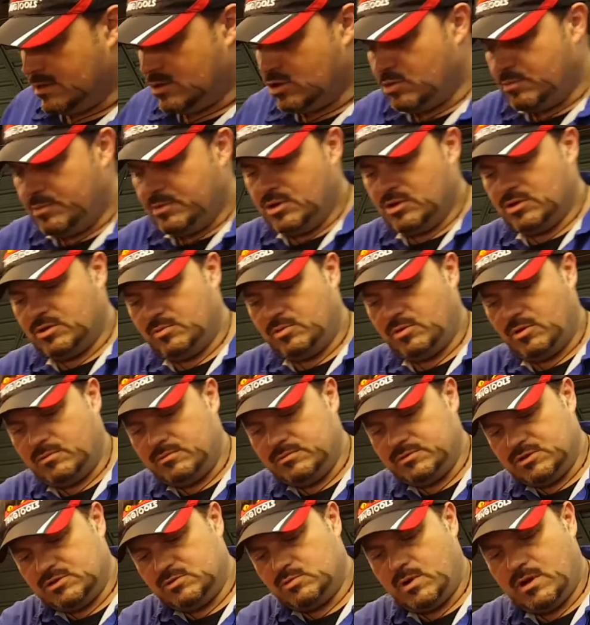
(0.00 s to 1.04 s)
could be other
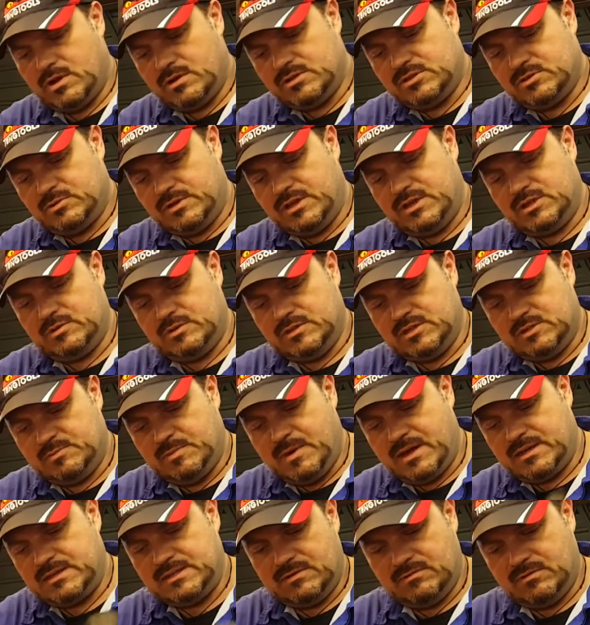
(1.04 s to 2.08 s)
problems as well, so we need to
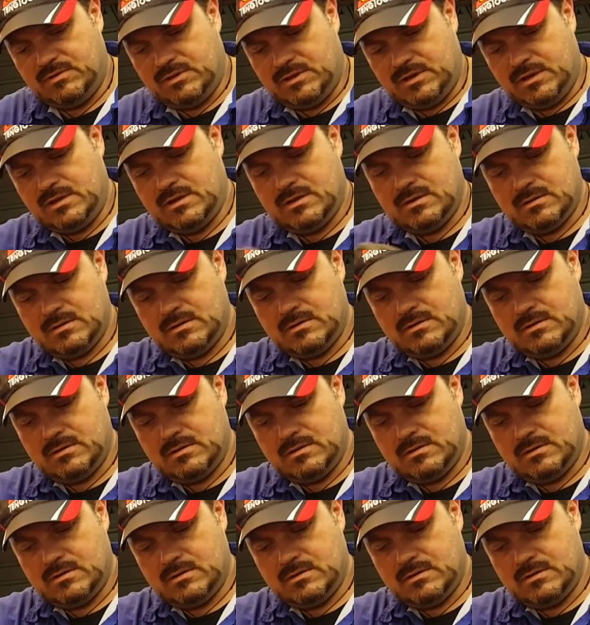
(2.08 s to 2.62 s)
inspect everything.